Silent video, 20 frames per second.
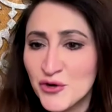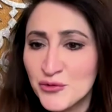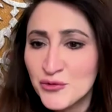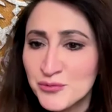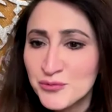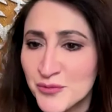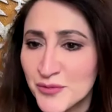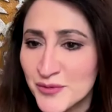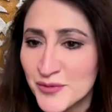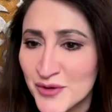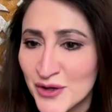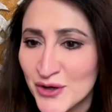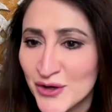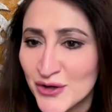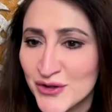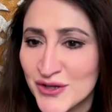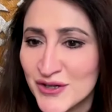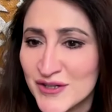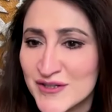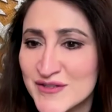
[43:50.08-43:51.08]
know,
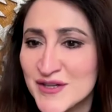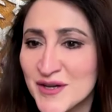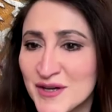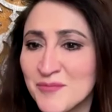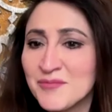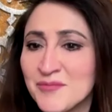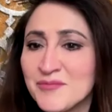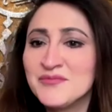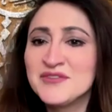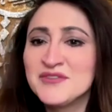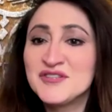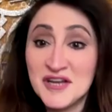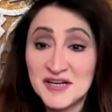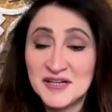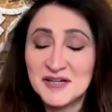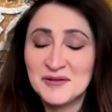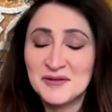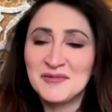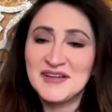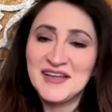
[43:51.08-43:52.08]
there are some
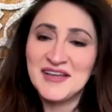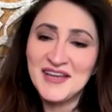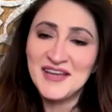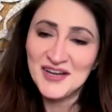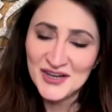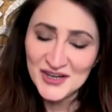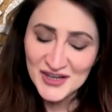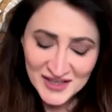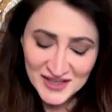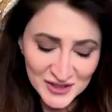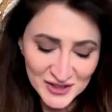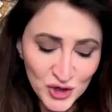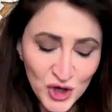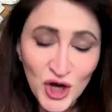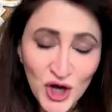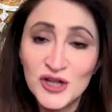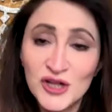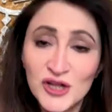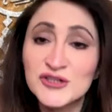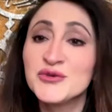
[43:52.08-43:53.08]
gentlemen here in the
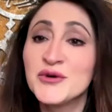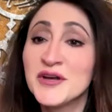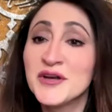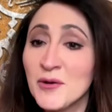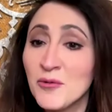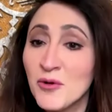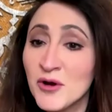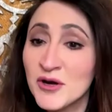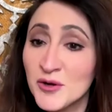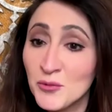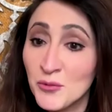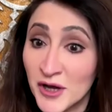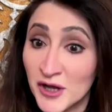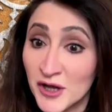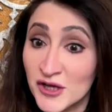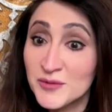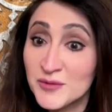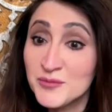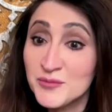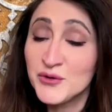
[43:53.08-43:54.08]
call too, and I want to
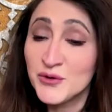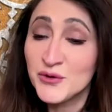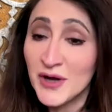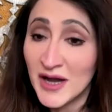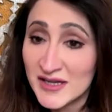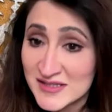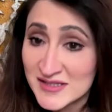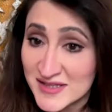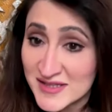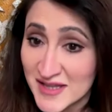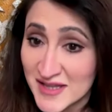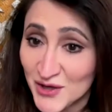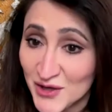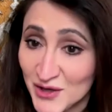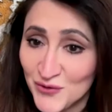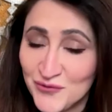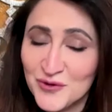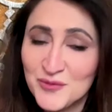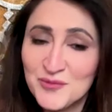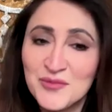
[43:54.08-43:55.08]
welcome you guys.
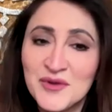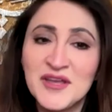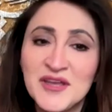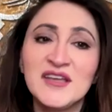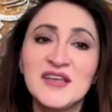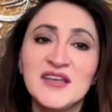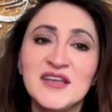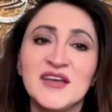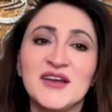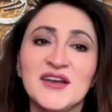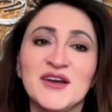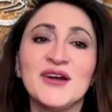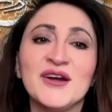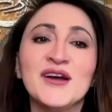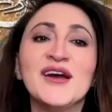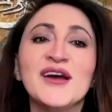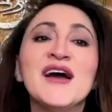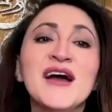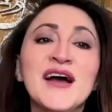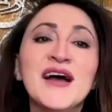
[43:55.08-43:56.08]
Thank you for being
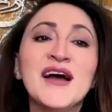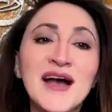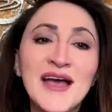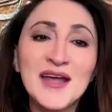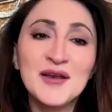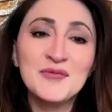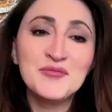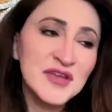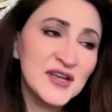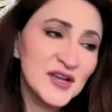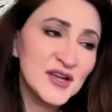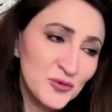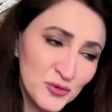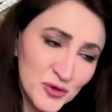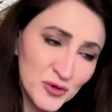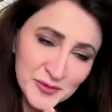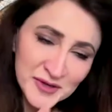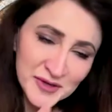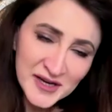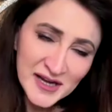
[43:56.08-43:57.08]
here. And being a
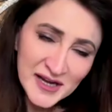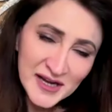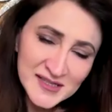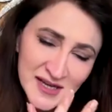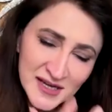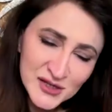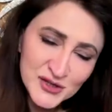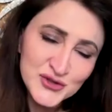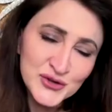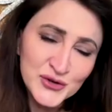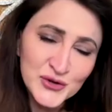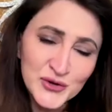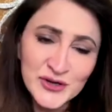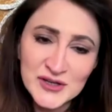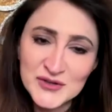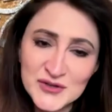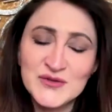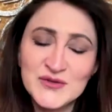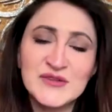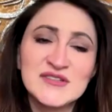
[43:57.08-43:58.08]
woman, I tend to go
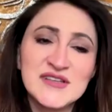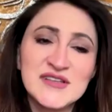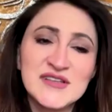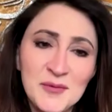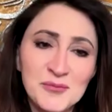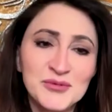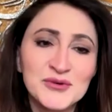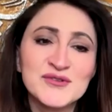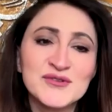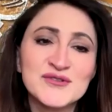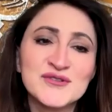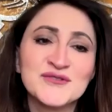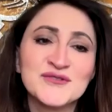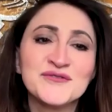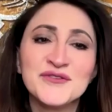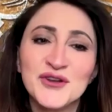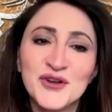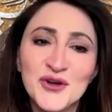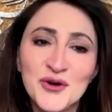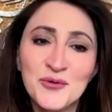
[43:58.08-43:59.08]
into examples
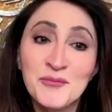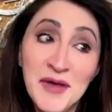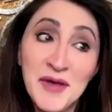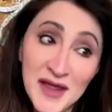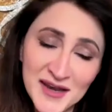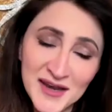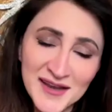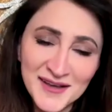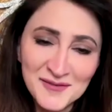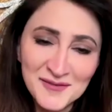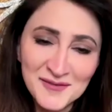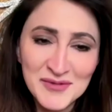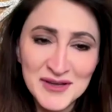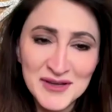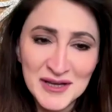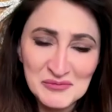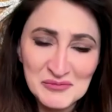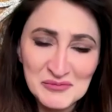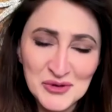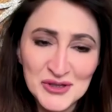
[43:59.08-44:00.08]
of, men
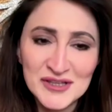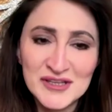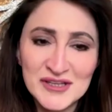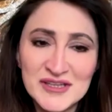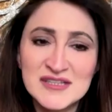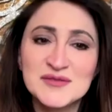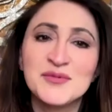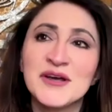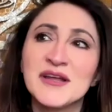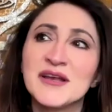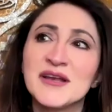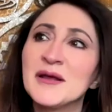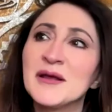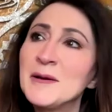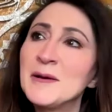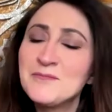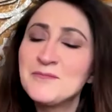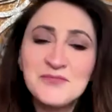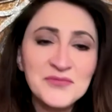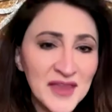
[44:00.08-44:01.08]
being bullies. But
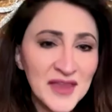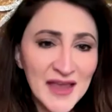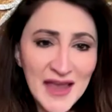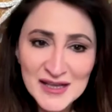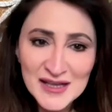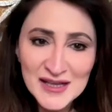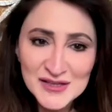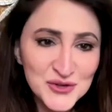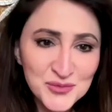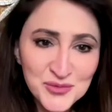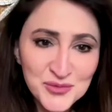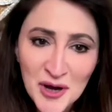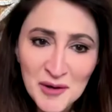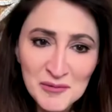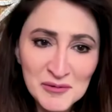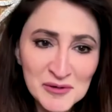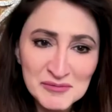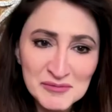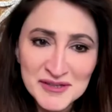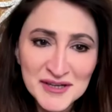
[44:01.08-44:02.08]
as you
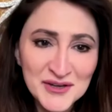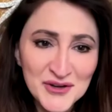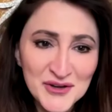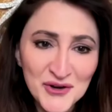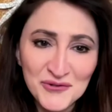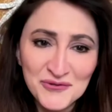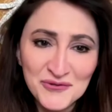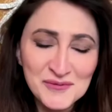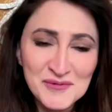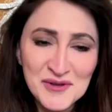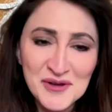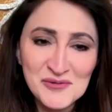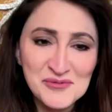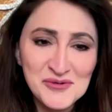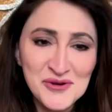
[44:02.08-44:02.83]
probably know from